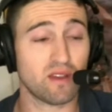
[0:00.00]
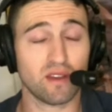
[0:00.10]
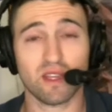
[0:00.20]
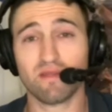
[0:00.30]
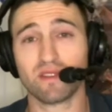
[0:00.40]

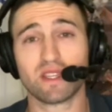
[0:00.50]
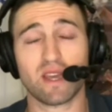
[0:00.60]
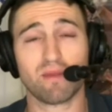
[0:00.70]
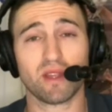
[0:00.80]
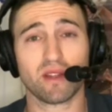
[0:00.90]
Even
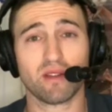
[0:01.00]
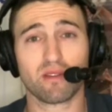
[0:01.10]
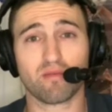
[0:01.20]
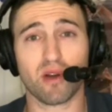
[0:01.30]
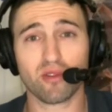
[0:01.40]
Damian
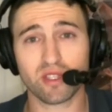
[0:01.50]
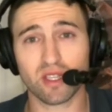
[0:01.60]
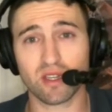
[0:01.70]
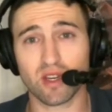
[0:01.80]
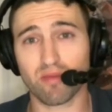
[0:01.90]
Lillard
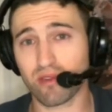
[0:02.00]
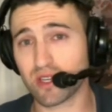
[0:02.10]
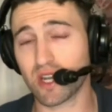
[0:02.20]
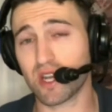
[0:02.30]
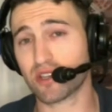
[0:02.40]
posted an
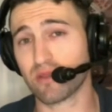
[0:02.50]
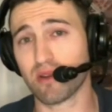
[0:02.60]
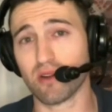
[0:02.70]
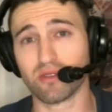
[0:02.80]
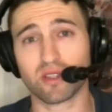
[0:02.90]
appreciation
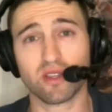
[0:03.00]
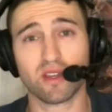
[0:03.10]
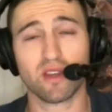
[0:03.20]
post